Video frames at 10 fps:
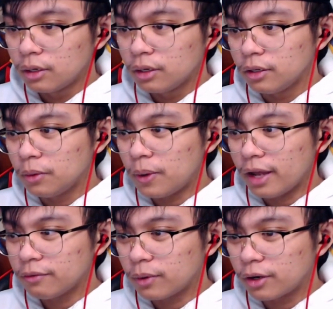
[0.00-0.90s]
You want
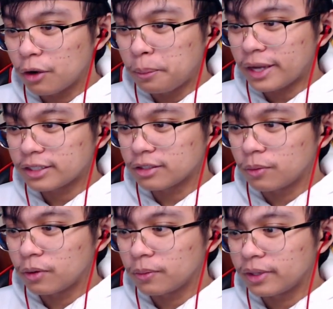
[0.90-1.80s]
everyone to go back to the
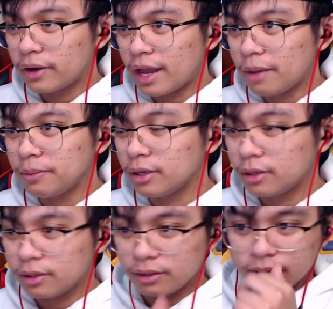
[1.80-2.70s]
world where they're happy.
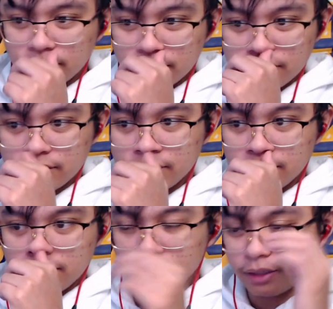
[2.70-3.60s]

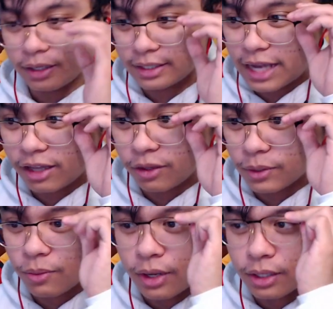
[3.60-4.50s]
That's exactly what
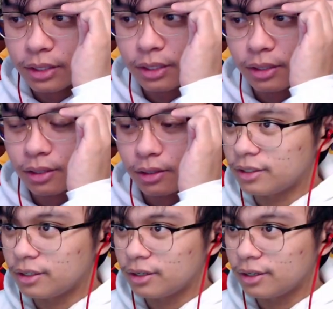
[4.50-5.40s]
she wants.
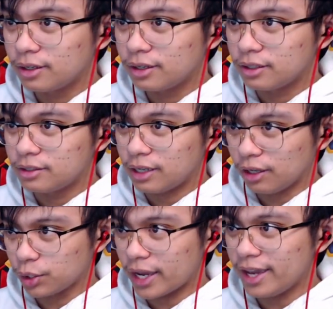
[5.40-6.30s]
Tell
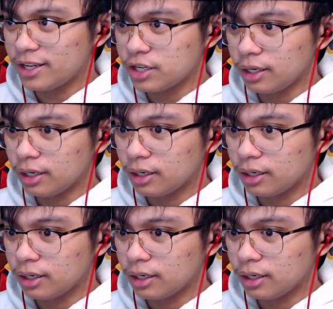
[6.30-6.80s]
her, Keiichi.